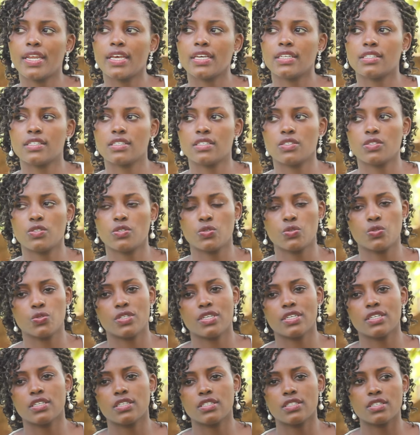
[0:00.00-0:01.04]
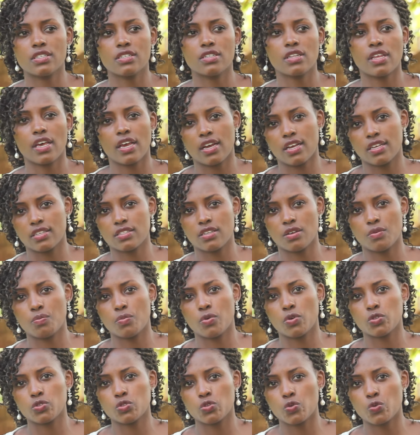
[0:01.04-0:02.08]
what does it do? Is it like
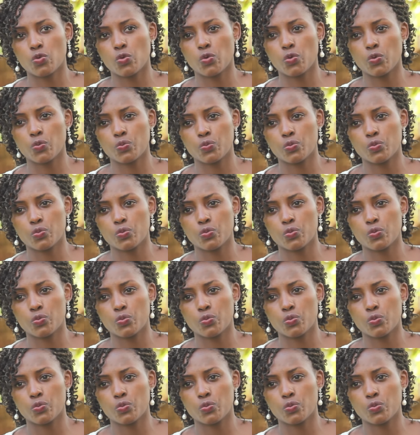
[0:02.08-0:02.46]
a support